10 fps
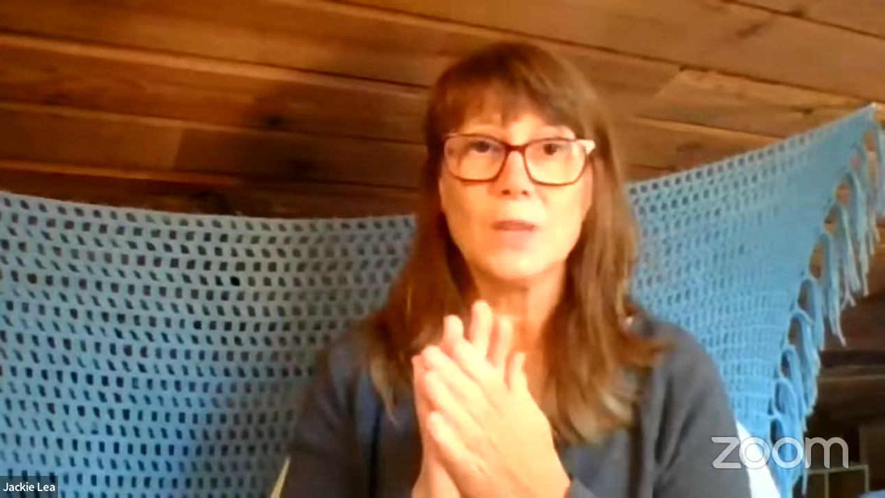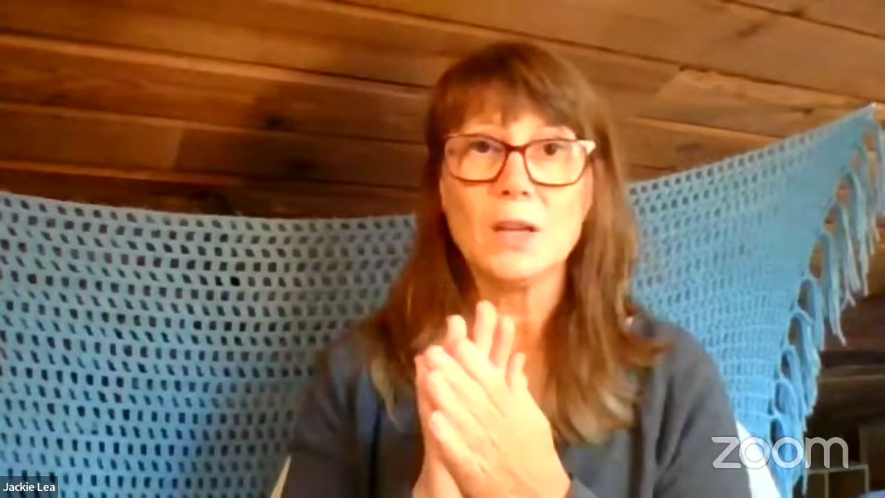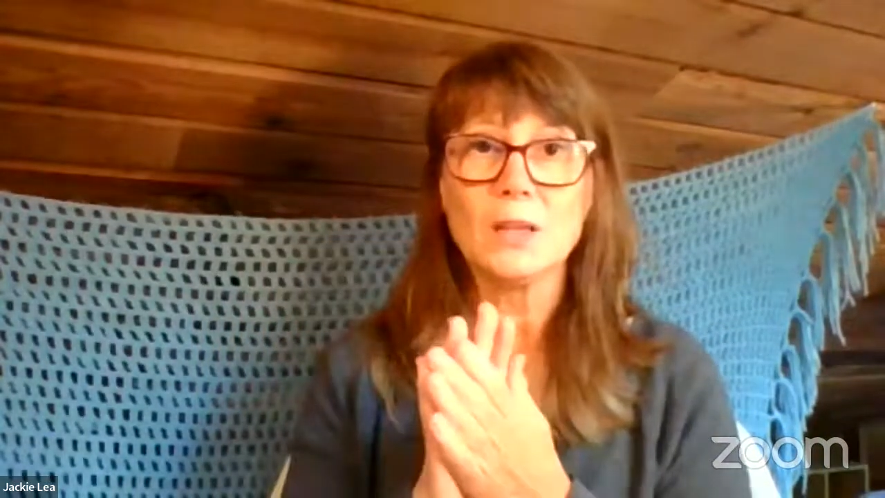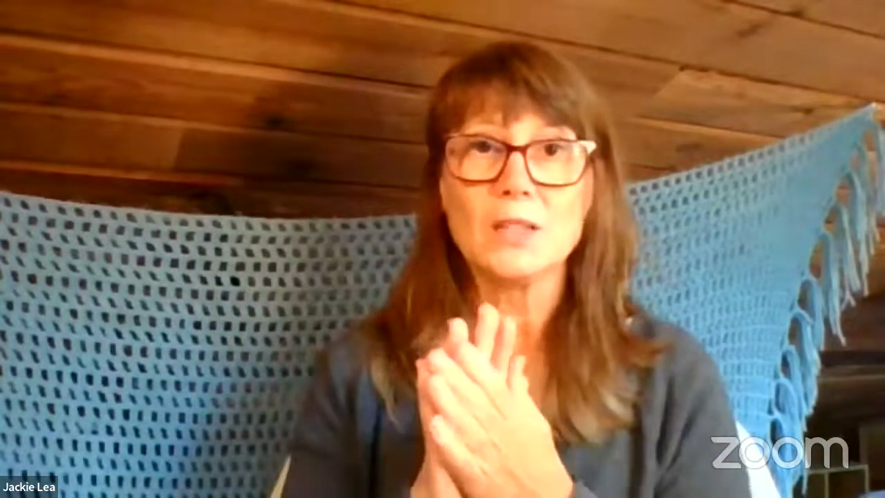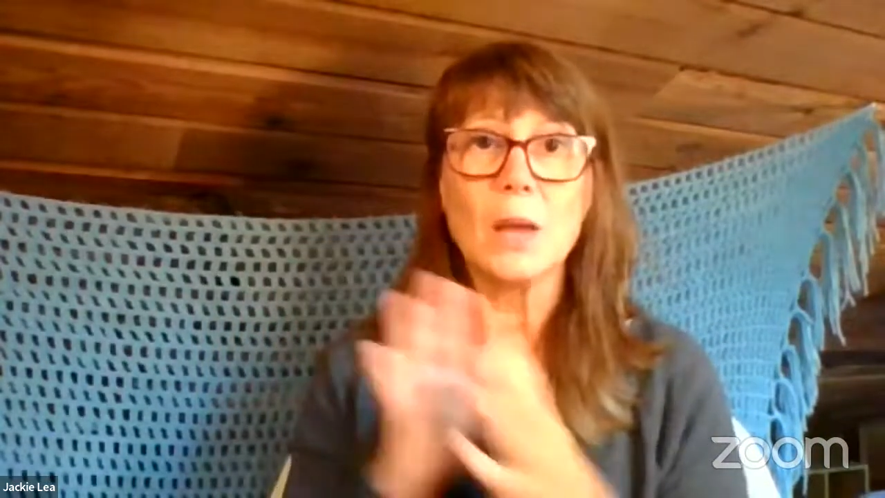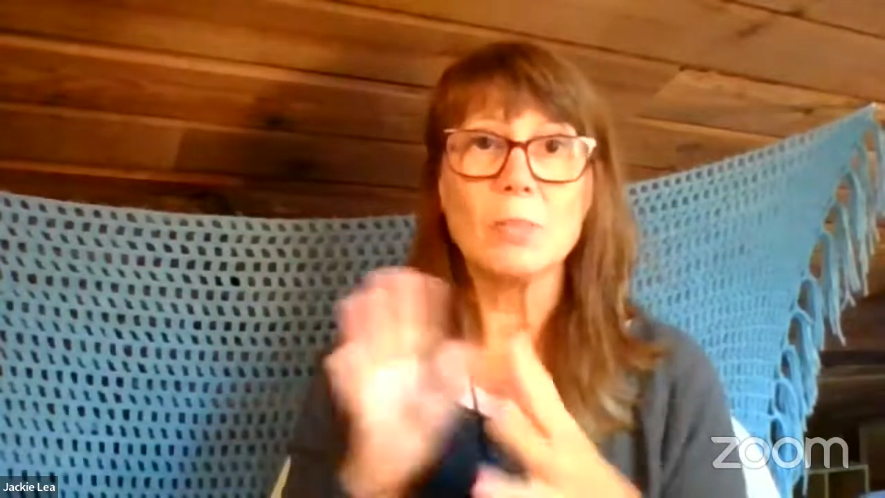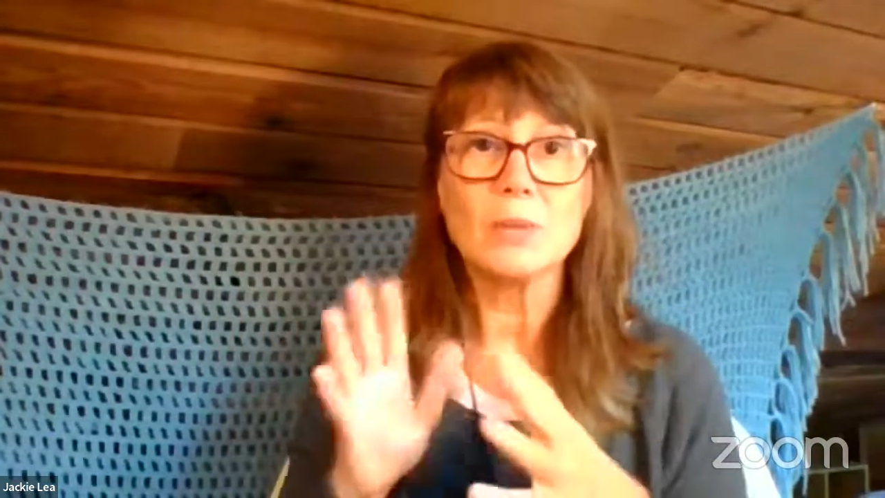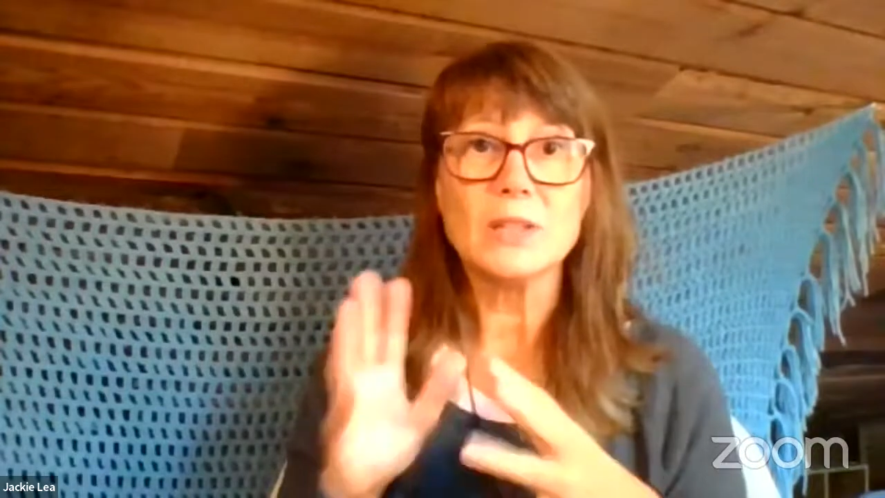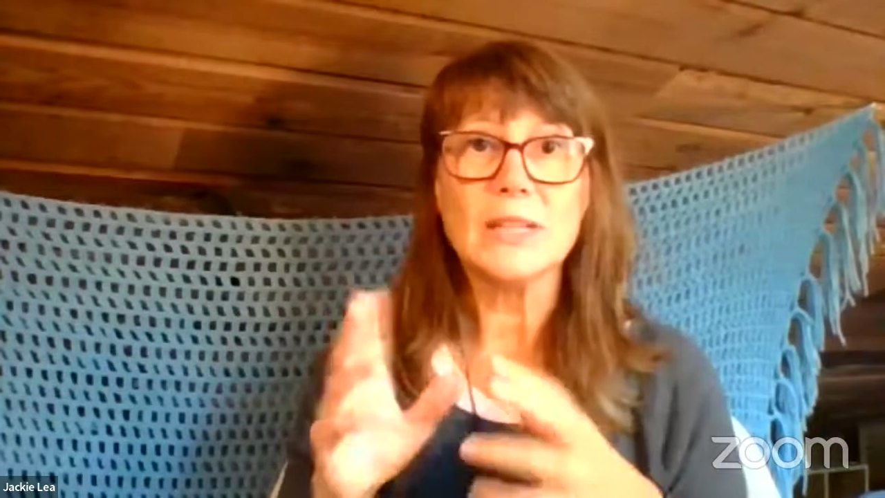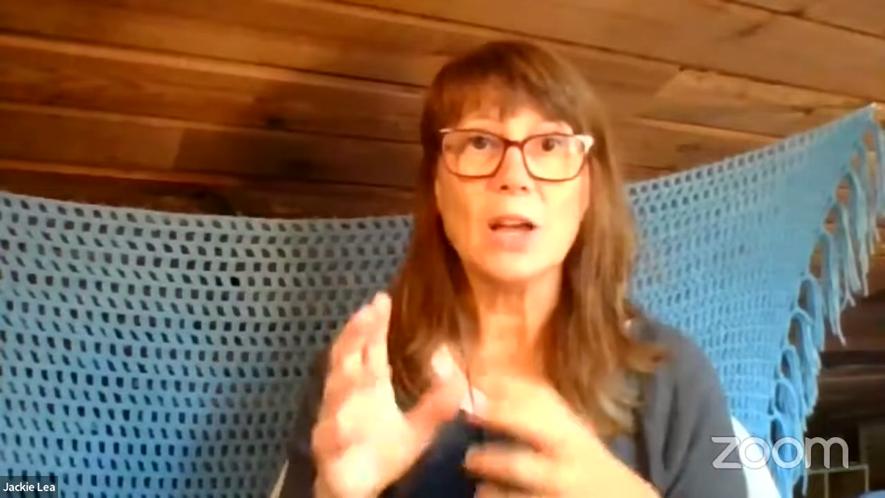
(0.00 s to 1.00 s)

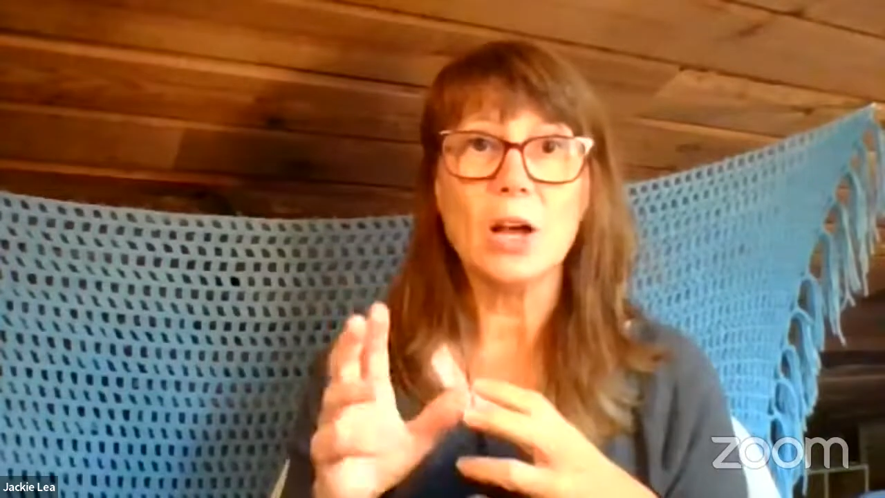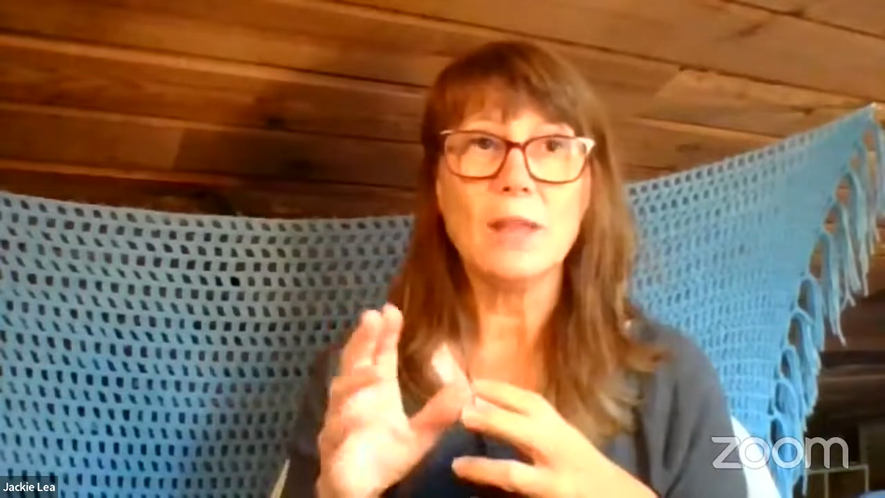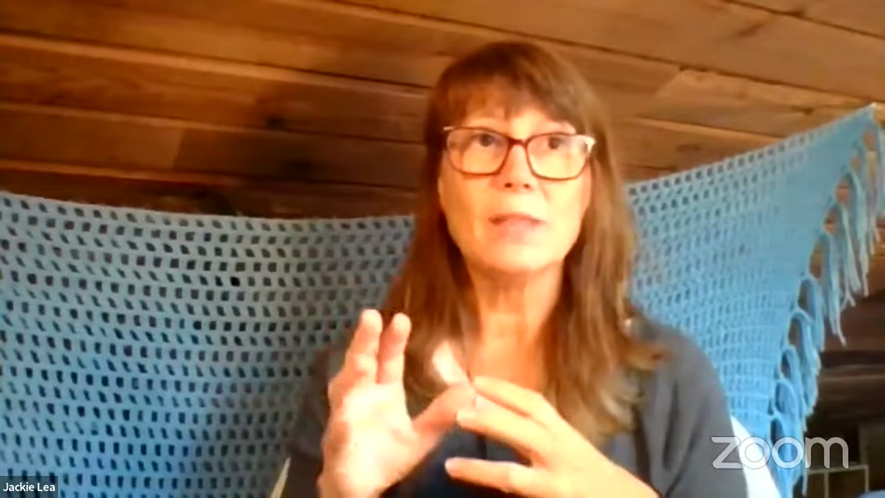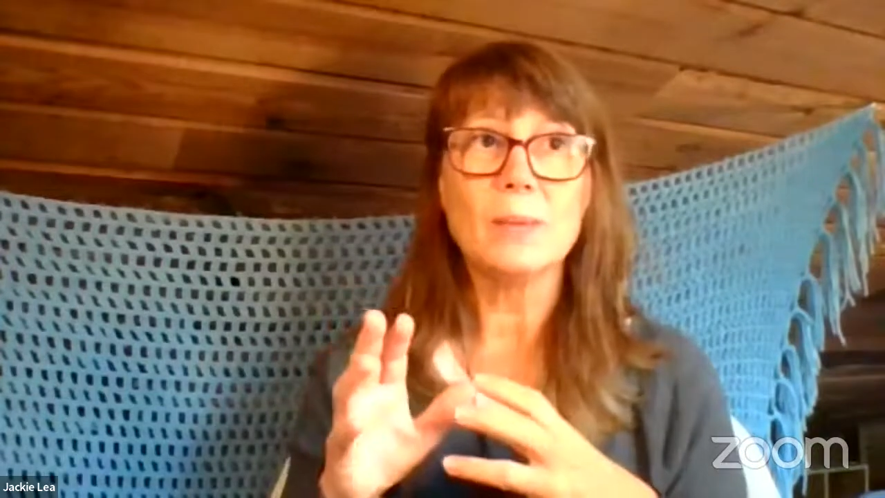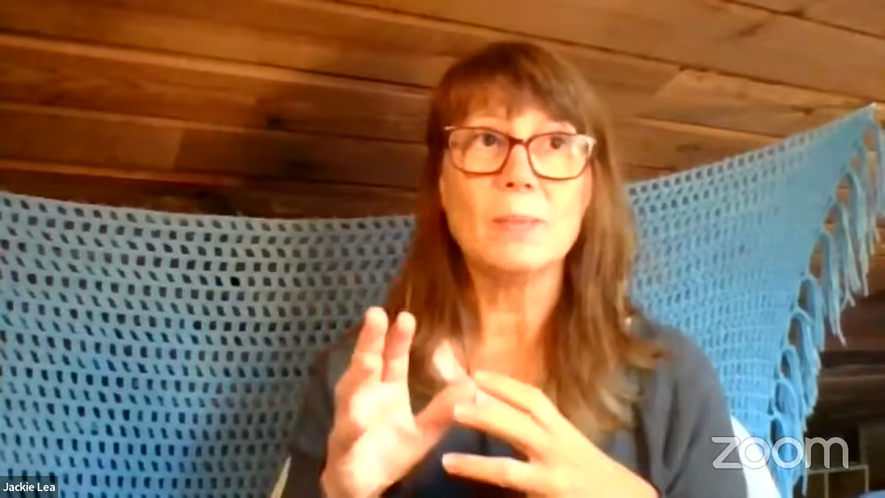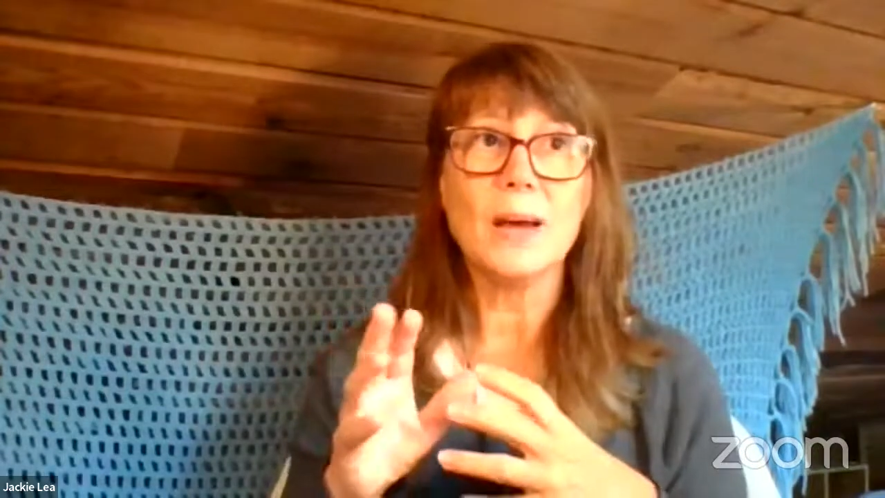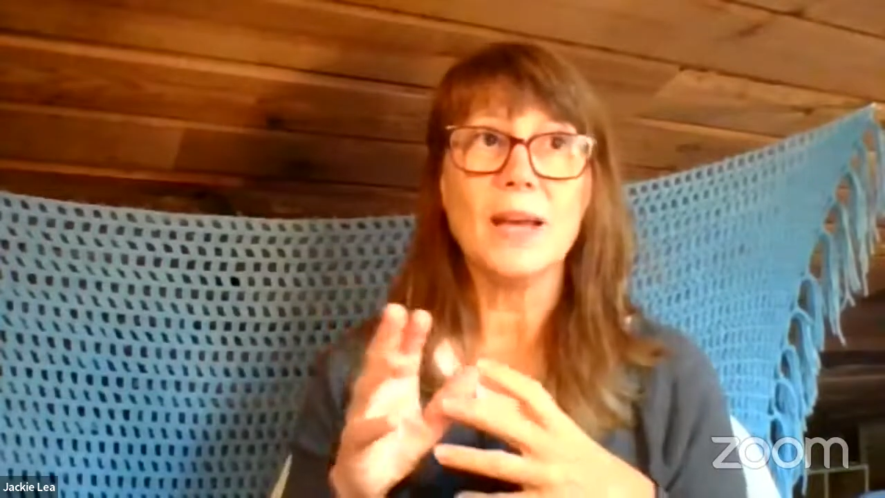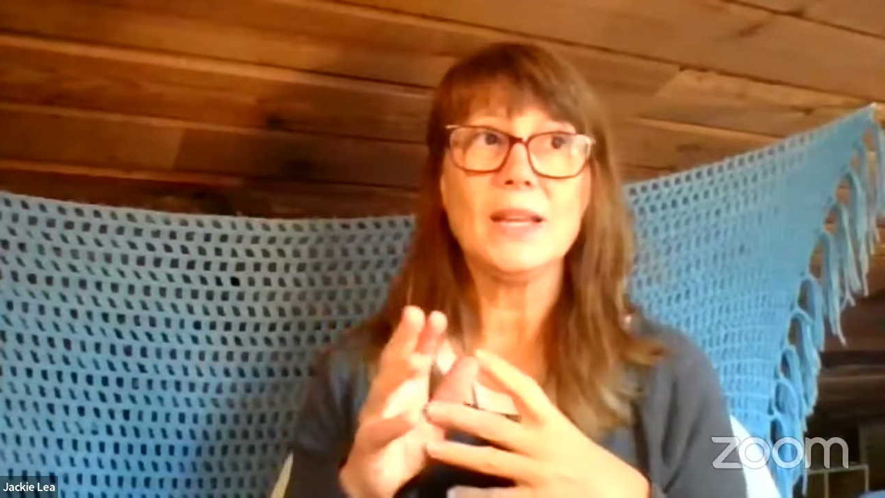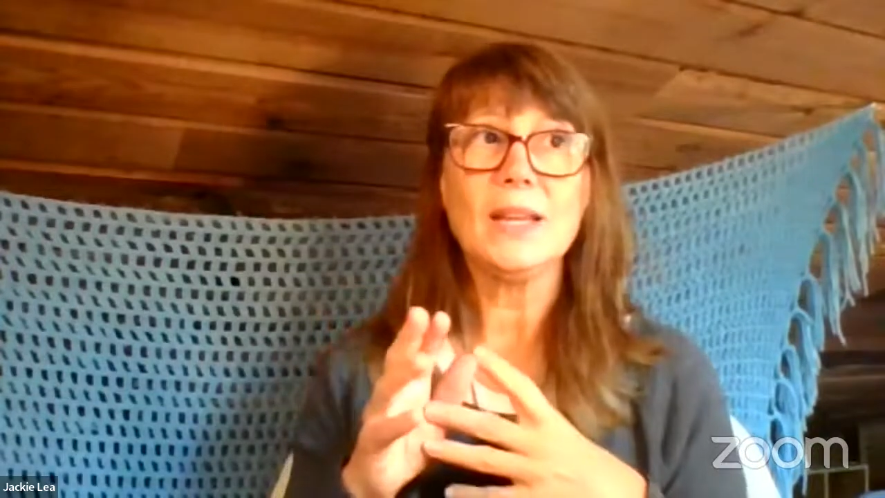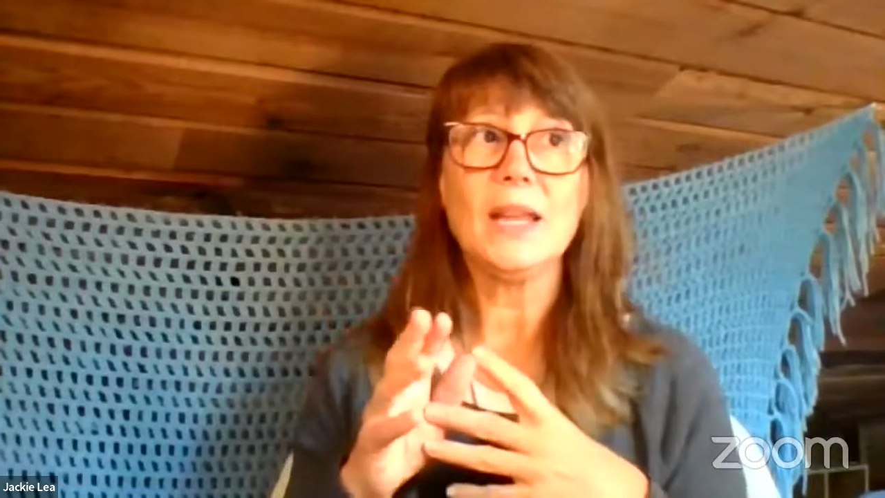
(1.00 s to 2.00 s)
topically on the
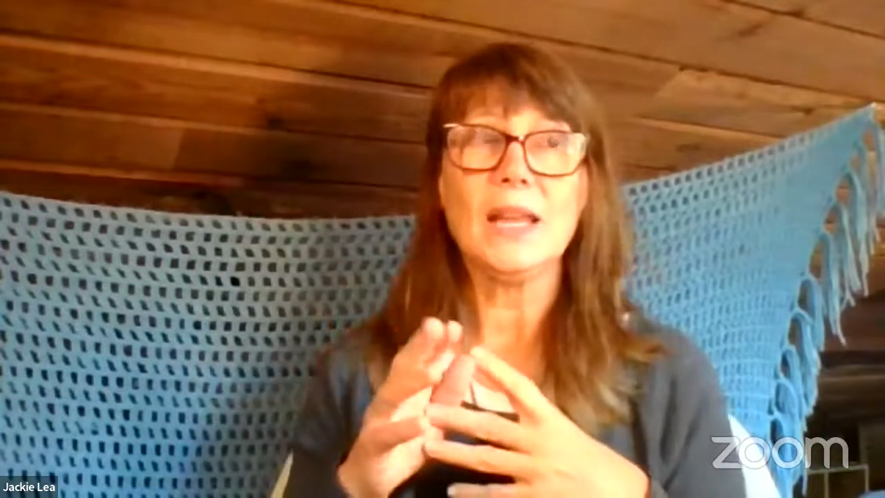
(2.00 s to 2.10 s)
body,